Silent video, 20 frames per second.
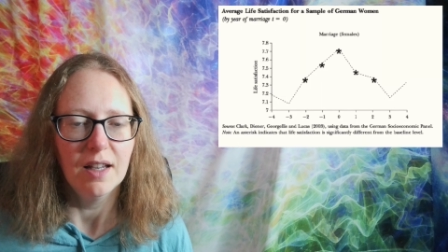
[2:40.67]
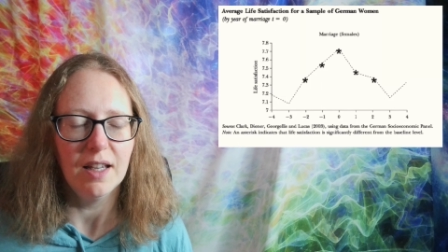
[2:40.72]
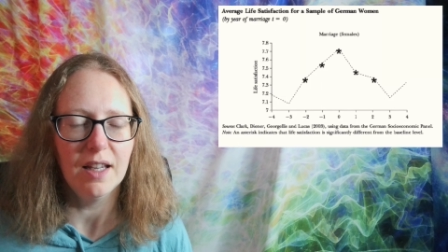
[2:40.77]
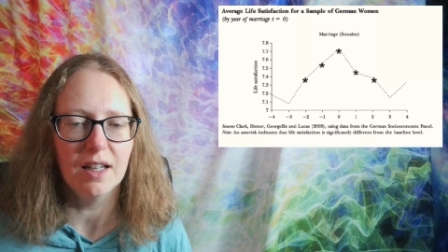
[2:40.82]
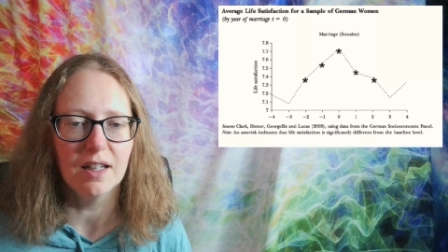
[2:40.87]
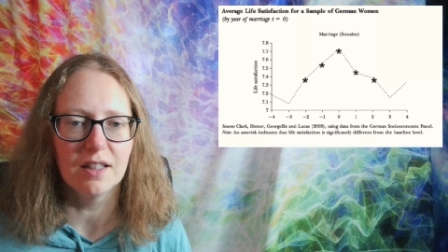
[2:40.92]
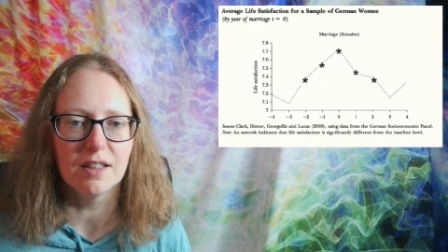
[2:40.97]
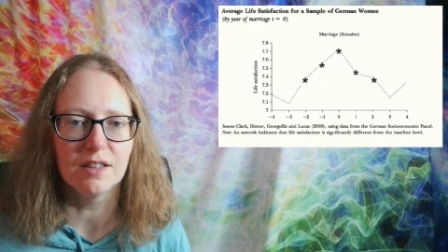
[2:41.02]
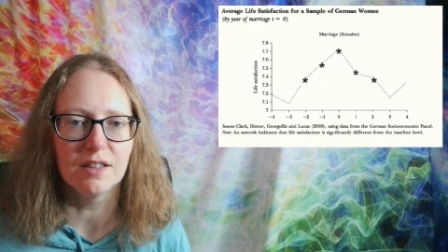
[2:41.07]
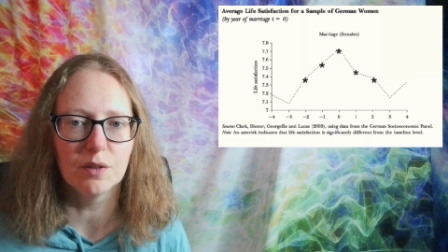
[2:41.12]

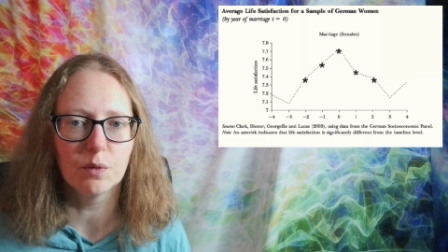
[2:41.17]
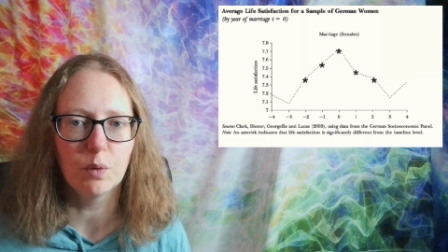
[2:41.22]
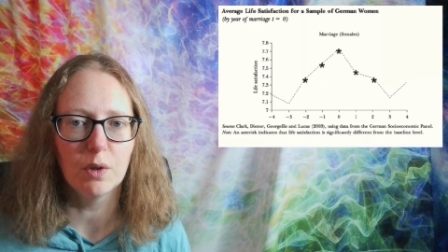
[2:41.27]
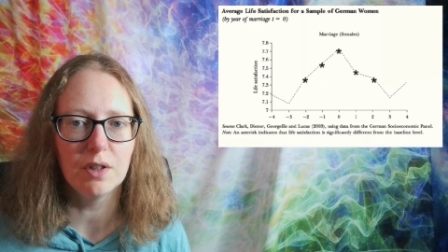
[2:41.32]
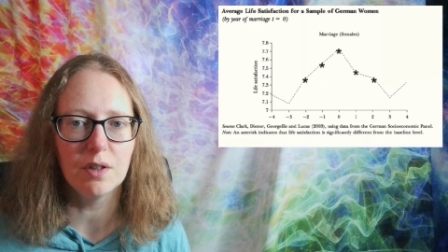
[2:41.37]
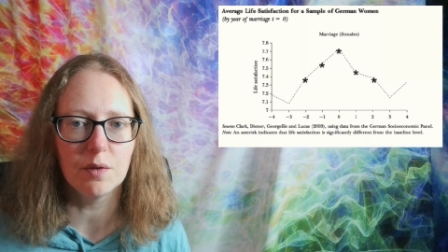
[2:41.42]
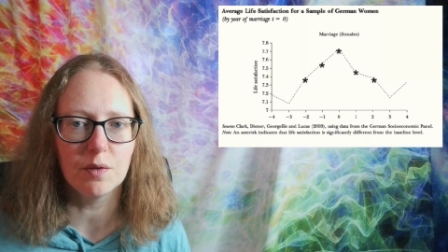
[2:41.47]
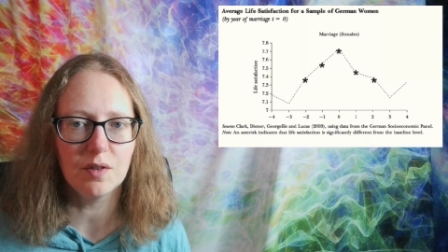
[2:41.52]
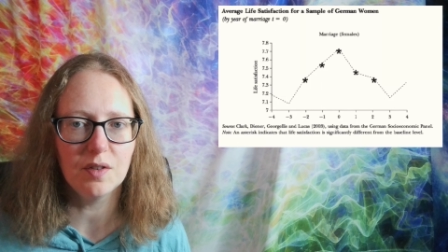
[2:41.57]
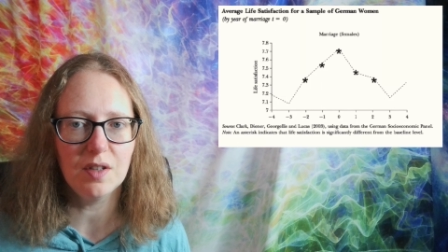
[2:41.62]
And
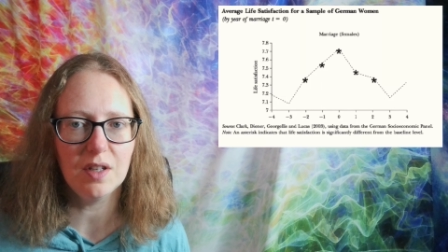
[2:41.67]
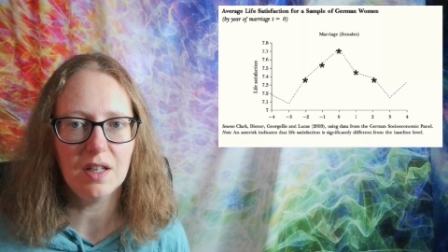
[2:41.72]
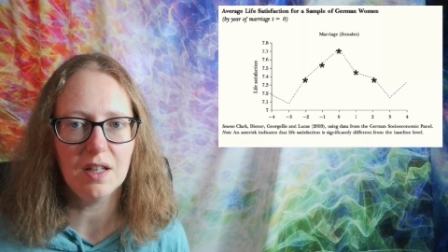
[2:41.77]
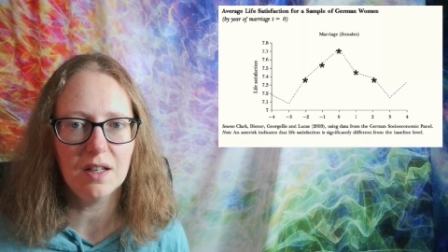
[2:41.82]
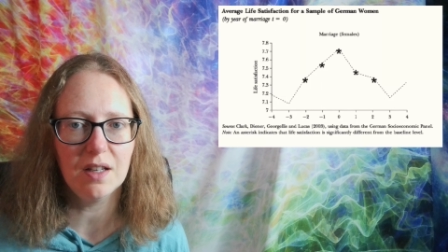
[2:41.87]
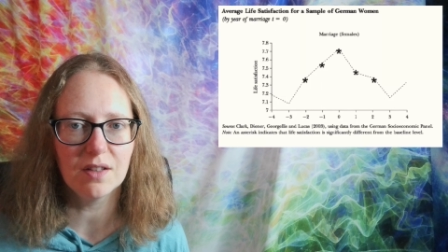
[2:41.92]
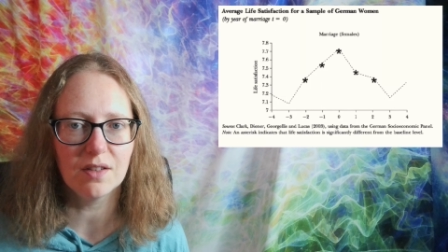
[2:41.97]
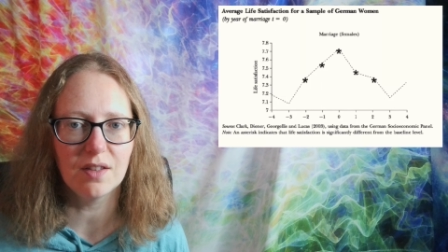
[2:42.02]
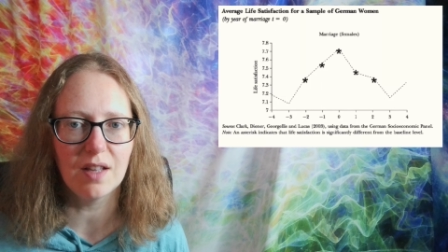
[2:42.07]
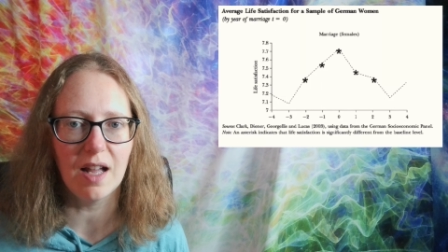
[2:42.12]
what you
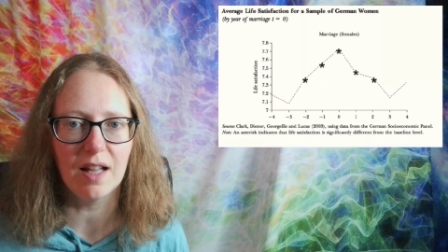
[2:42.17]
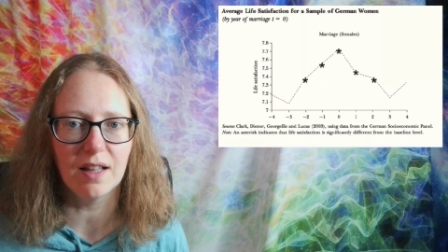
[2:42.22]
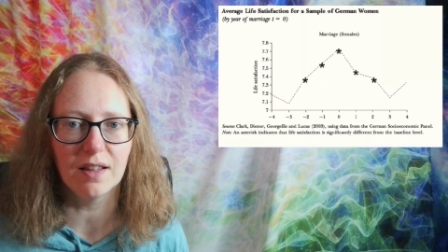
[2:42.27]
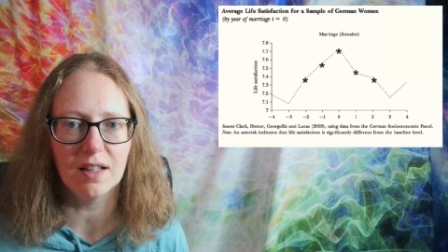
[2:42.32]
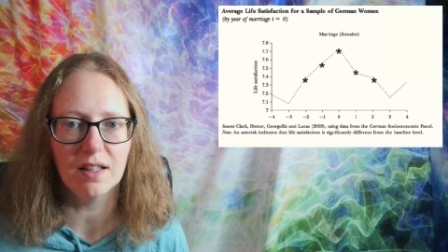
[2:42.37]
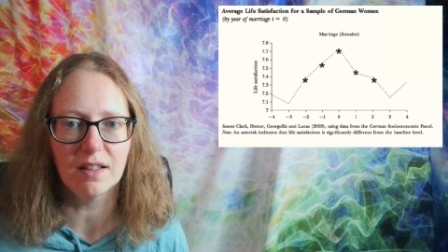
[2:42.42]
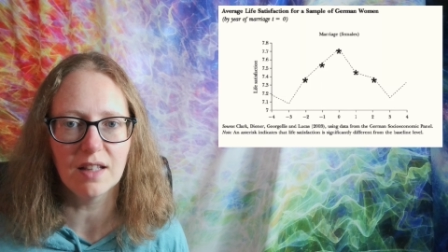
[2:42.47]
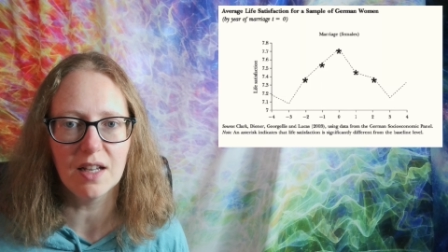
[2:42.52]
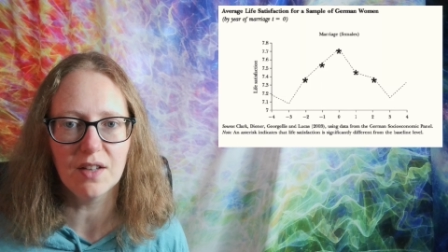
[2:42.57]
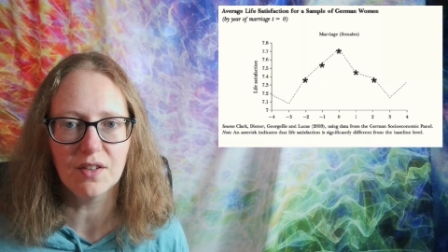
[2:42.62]
see is that
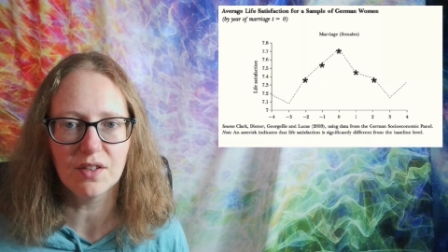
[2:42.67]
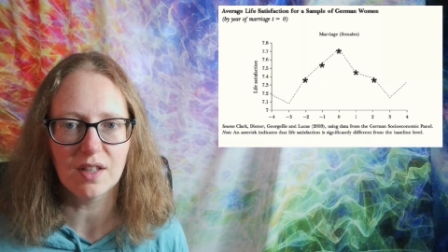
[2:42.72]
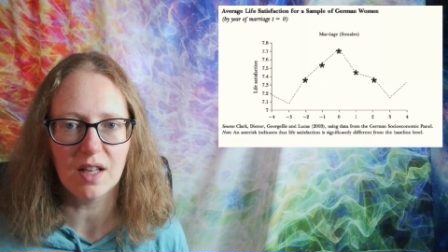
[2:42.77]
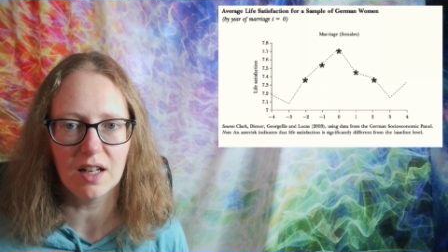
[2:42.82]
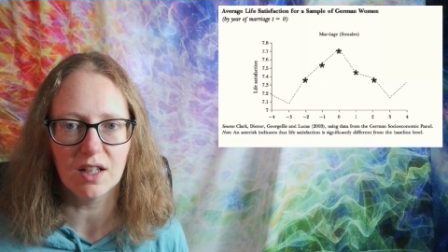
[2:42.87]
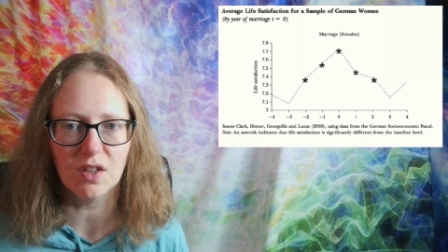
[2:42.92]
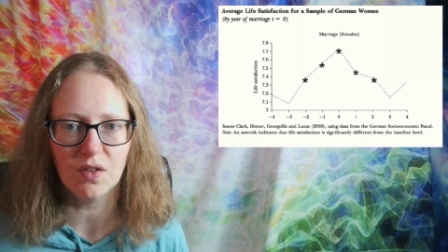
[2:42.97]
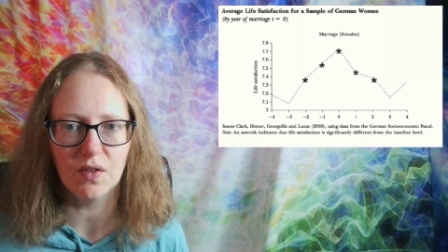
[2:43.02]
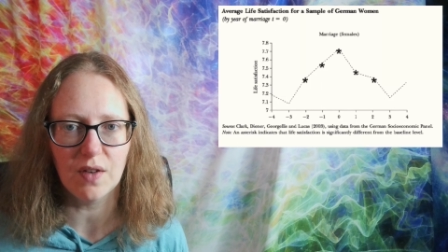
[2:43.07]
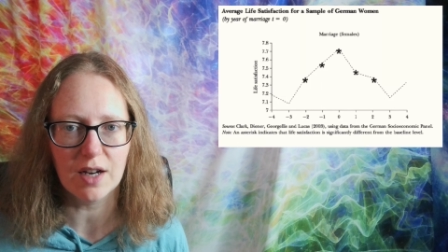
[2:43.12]
the life
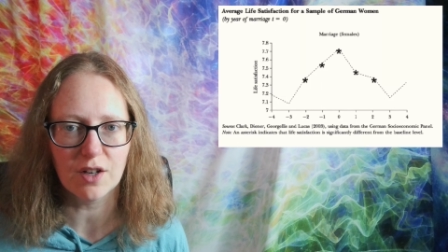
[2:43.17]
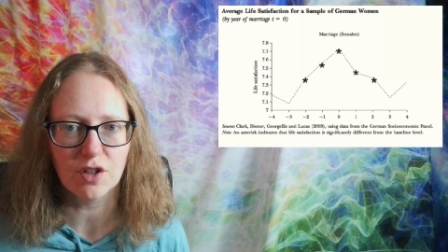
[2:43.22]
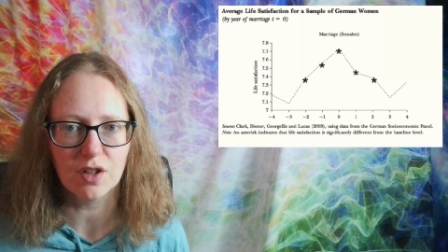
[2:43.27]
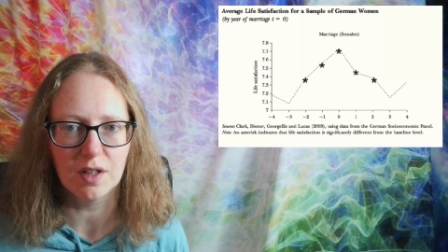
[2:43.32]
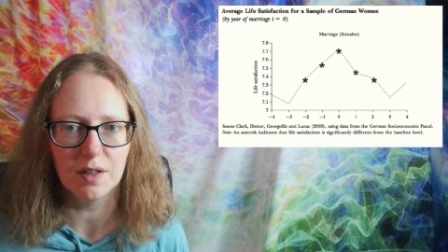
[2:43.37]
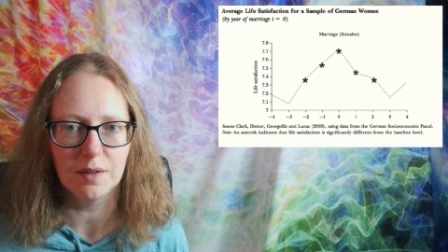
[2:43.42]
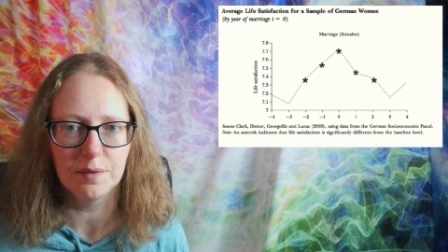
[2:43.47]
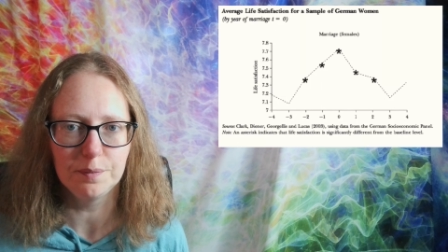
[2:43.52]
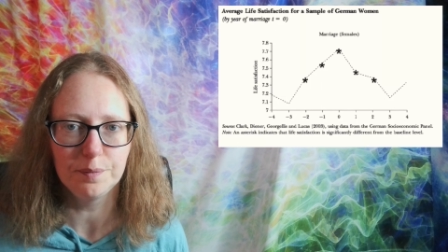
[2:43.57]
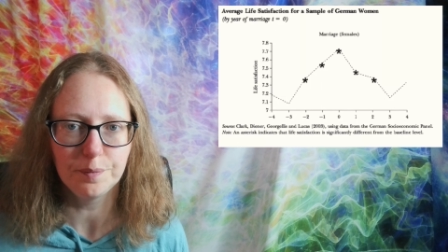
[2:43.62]

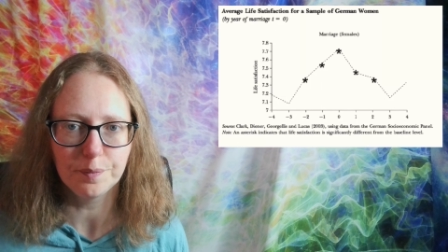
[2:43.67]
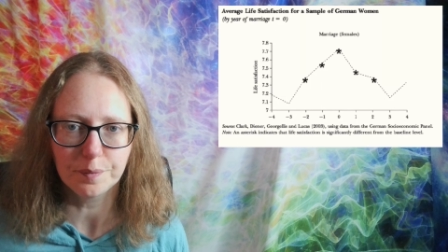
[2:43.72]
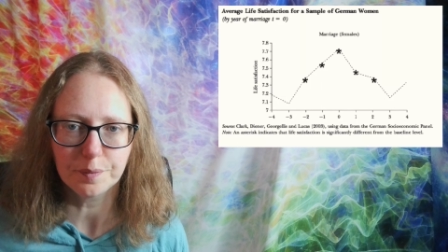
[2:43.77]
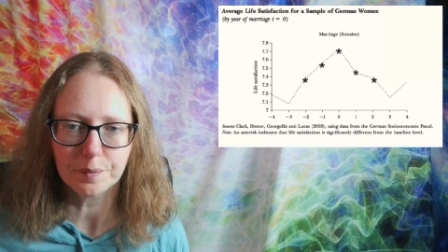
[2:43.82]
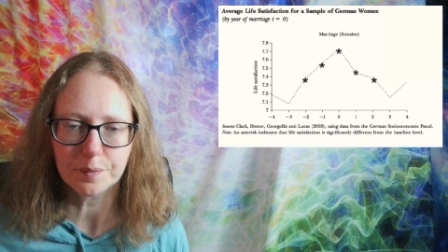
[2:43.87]
satisfaction